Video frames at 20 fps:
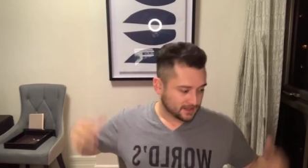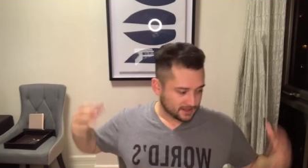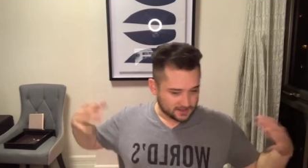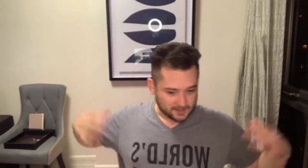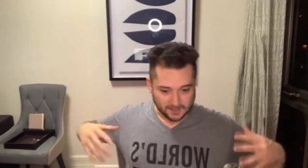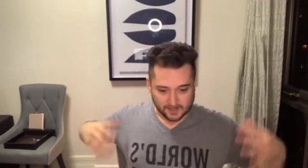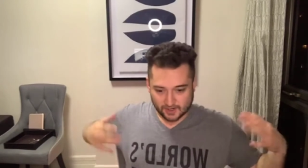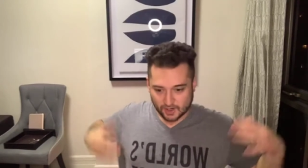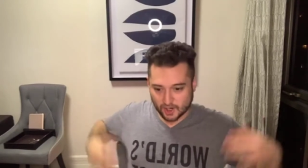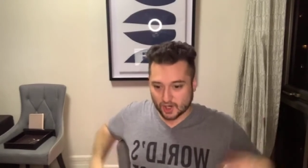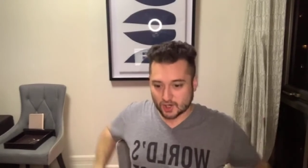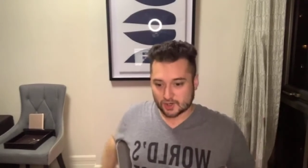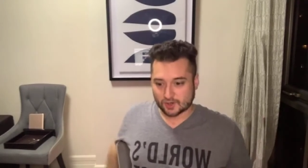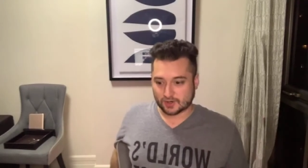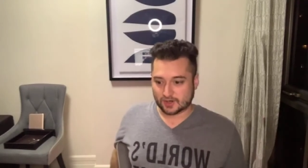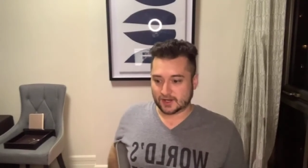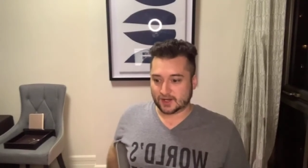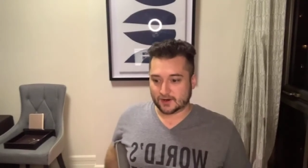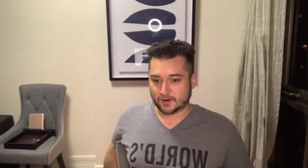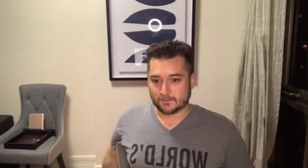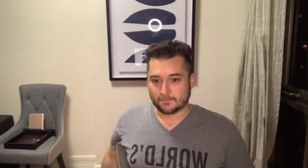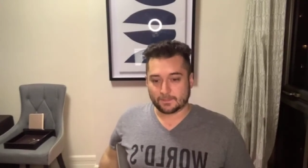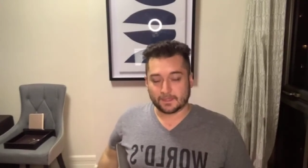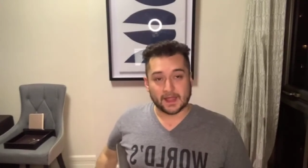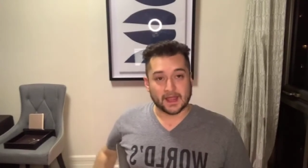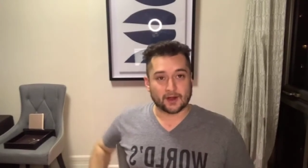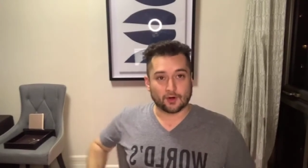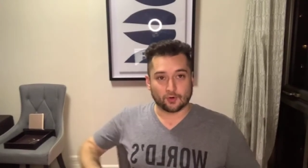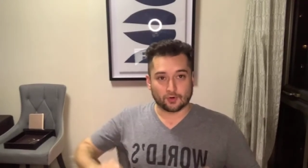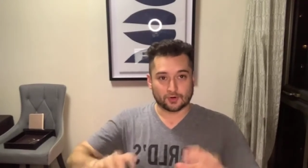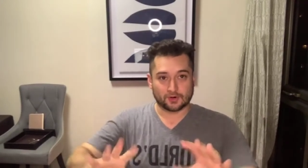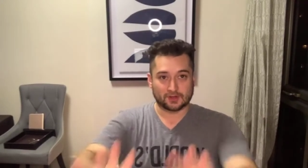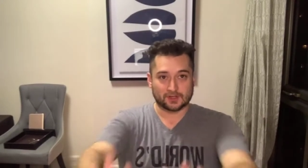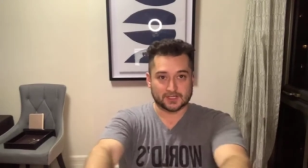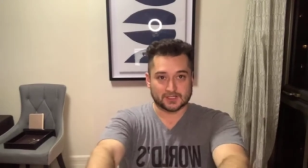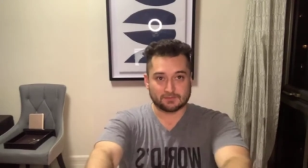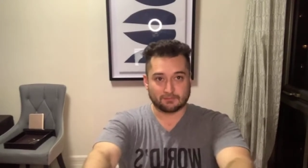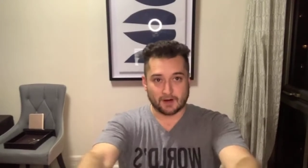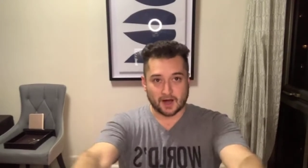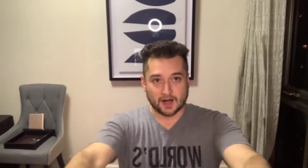getting hunkered here. I ordered
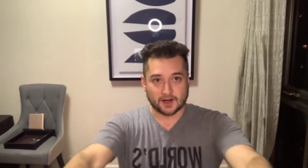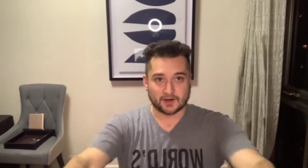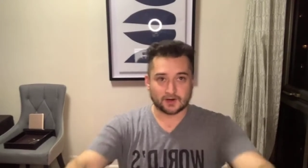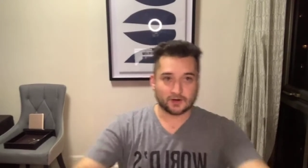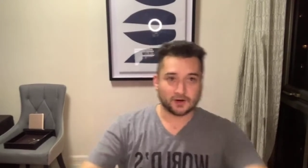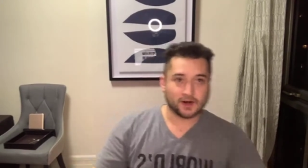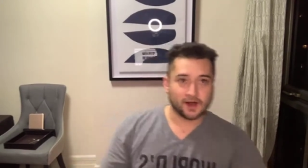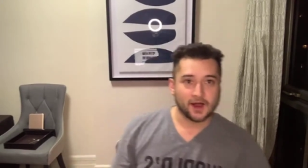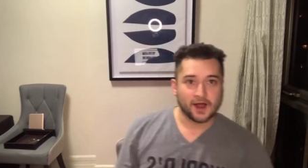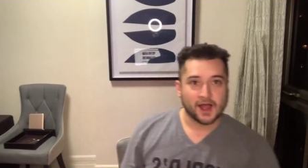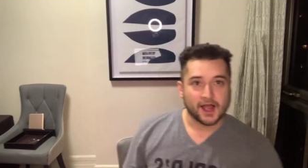this monitor.